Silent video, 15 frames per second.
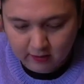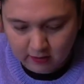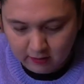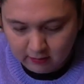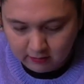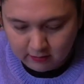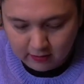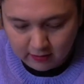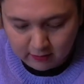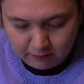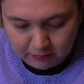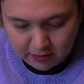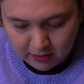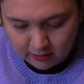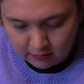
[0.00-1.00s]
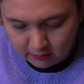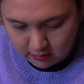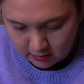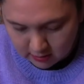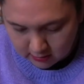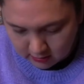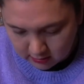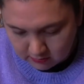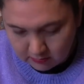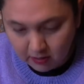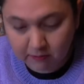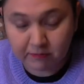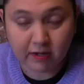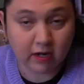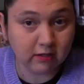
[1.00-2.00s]
looks like a bag, you guys.
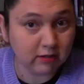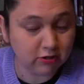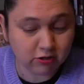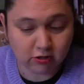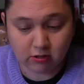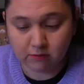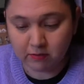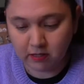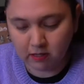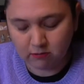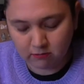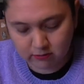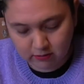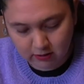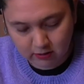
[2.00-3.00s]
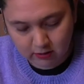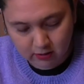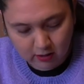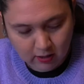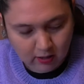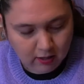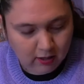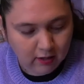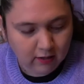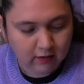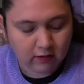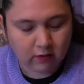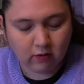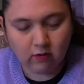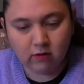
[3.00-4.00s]
I'm not too sure, but I will see.
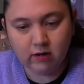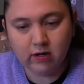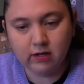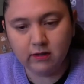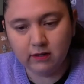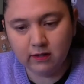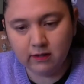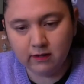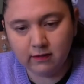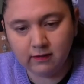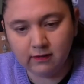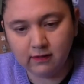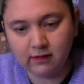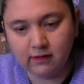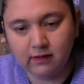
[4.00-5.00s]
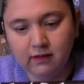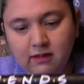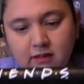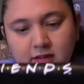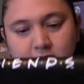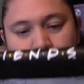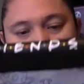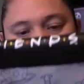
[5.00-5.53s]
So in this, you could